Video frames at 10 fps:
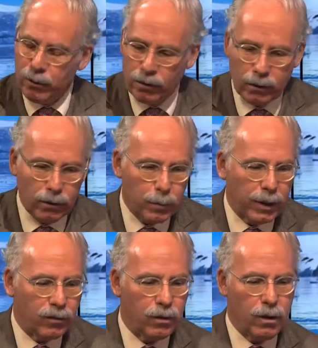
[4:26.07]
Absolutely,
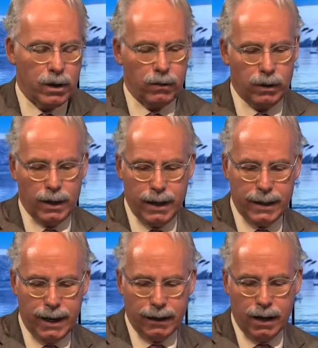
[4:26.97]
because you, you, it
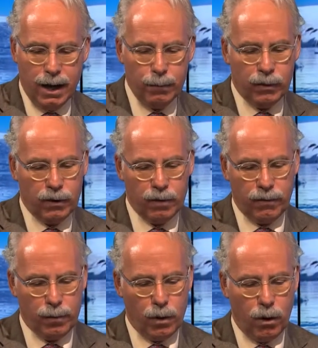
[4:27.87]
it comes in
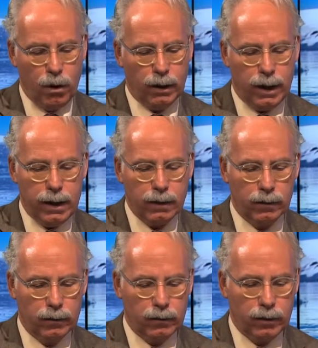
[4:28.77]
from all
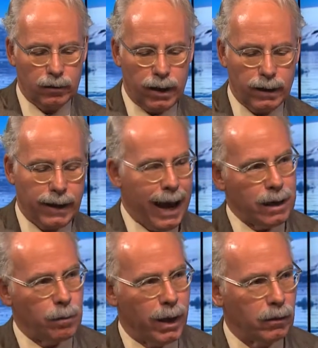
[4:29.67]
angles. It's like a cat
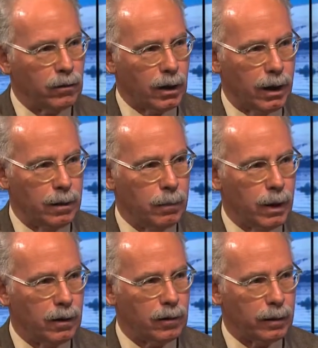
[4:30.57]
and mouse game,
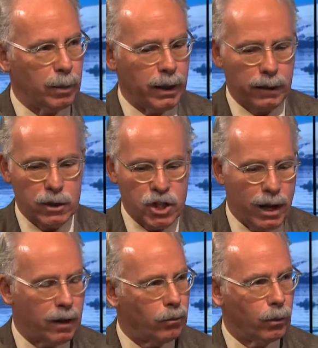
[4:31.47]
and it's like playing
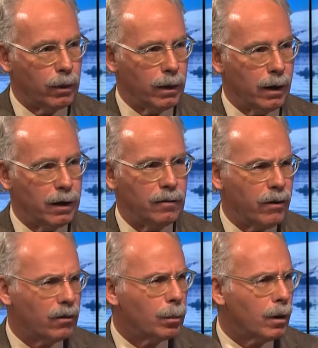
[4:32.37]
chess with an
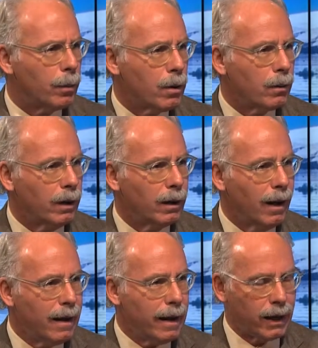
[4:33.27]
invisible opponent. Mm -hmm.